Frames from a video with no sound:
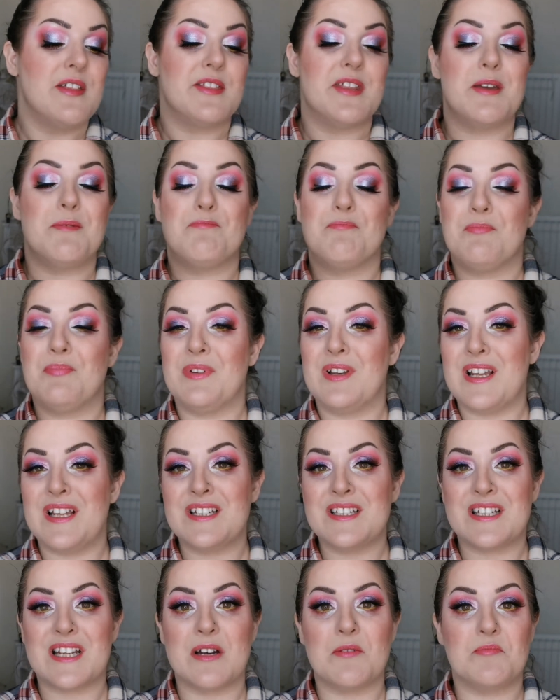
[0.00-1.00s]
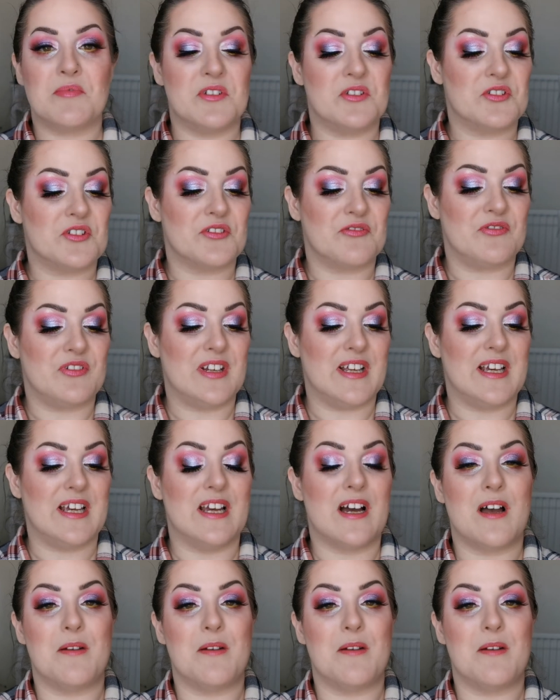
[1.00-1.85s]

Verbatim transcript: They blend out beautifully.